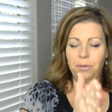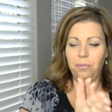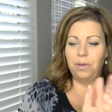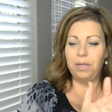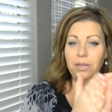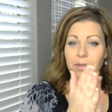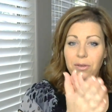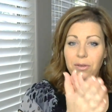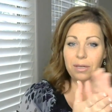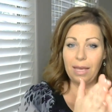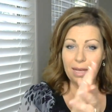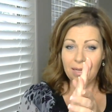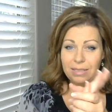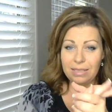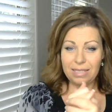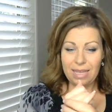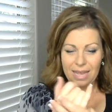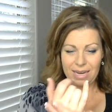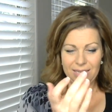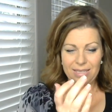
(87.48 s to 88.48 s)
Really good hand
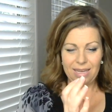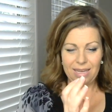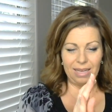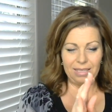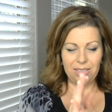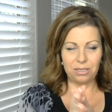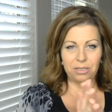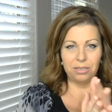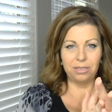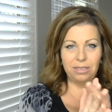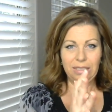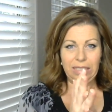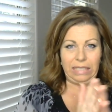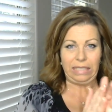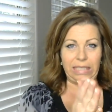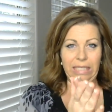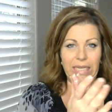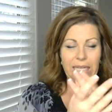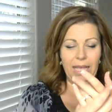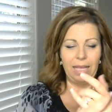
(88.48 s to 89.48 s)
sanitizer.
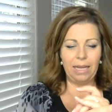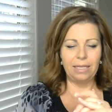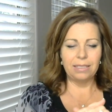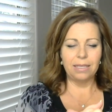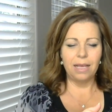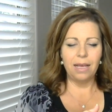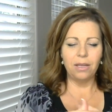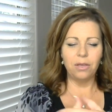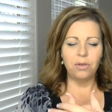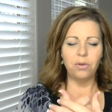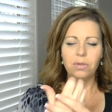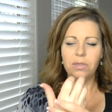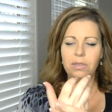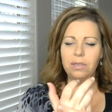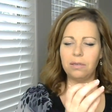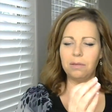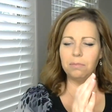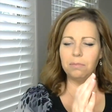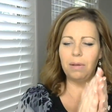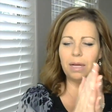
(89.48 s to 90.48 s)
It's got a good
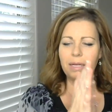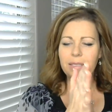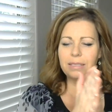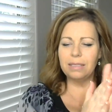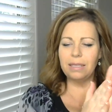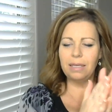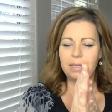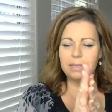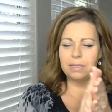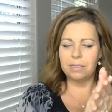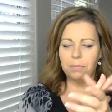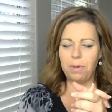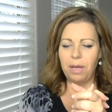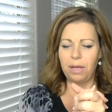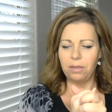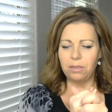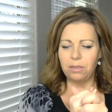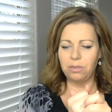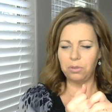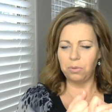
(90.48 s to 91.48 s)
little musky
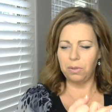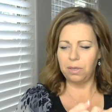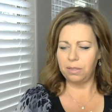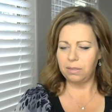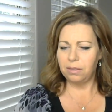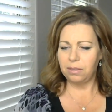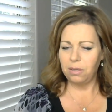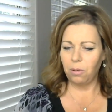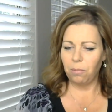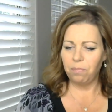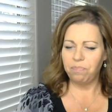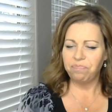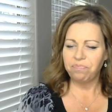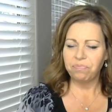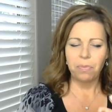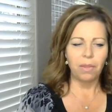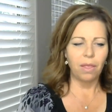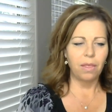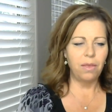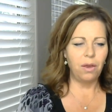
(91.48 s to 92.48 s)
smell to it. So
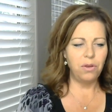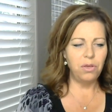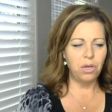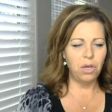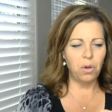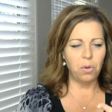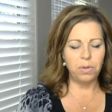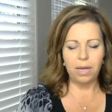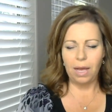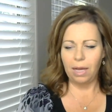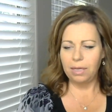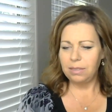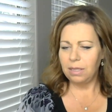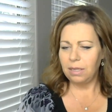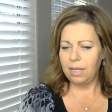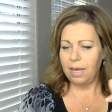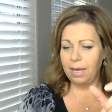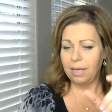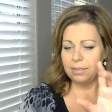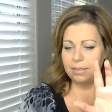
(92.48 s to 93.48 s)
there you go. Nice
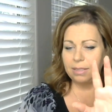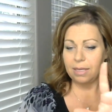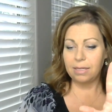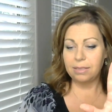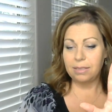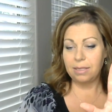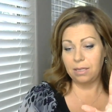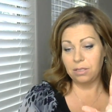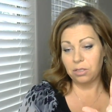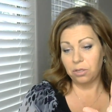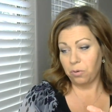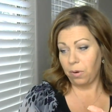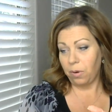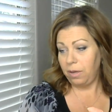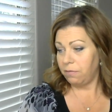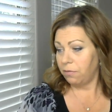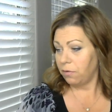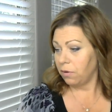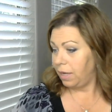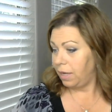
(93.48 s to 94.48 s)
little hand sanitizer,
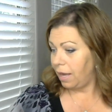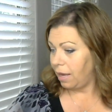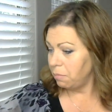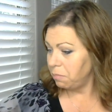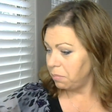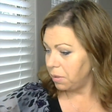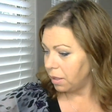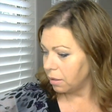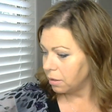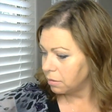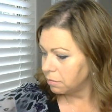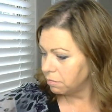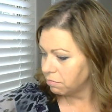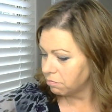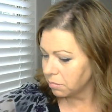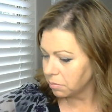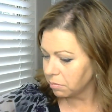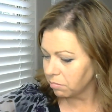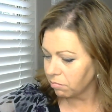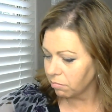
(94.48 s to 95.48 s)
great for camping.
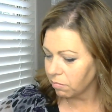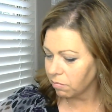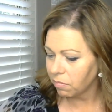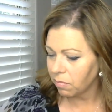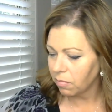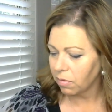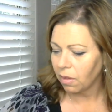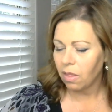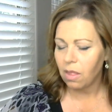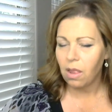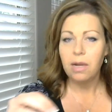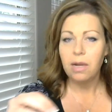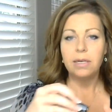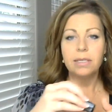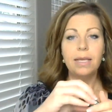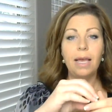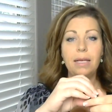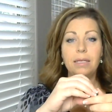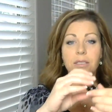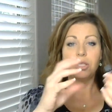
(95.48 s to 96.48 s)

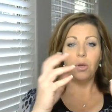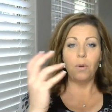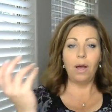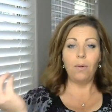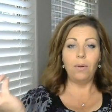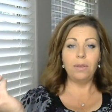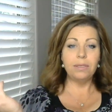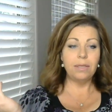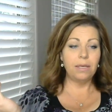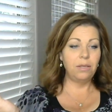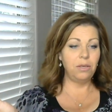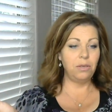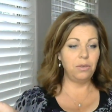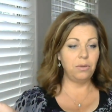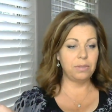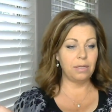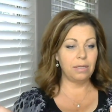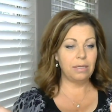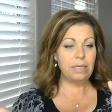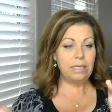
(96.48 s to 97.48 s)
Okay, so how else can you
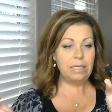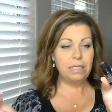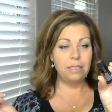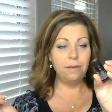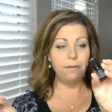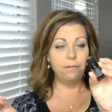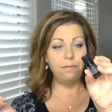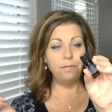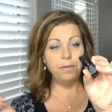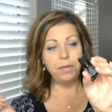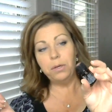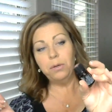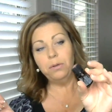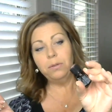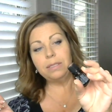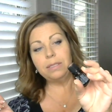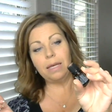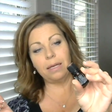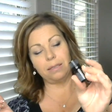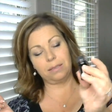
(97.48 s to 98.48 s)
use it?
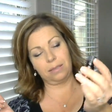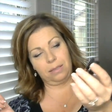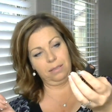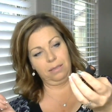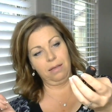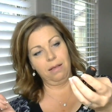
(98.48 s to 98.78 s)
Diffuse it.